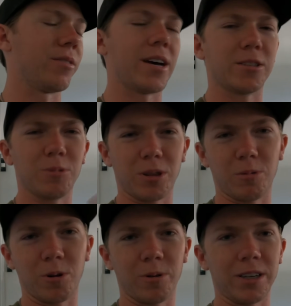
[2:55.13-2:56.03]
That's what the
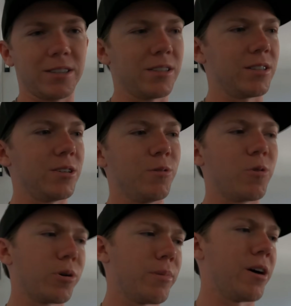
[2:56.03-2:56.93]
roll race is. They do
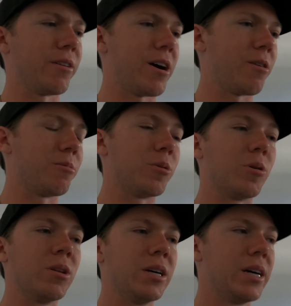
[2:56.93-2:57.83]
40-mile-an-hour
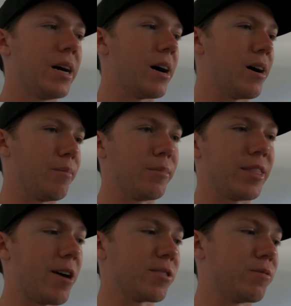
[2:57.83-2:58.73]
roll,
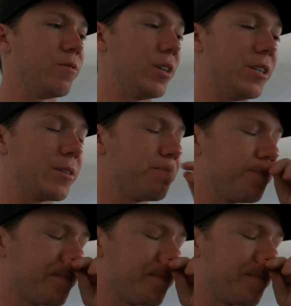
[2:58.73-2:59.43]
1,000 feet.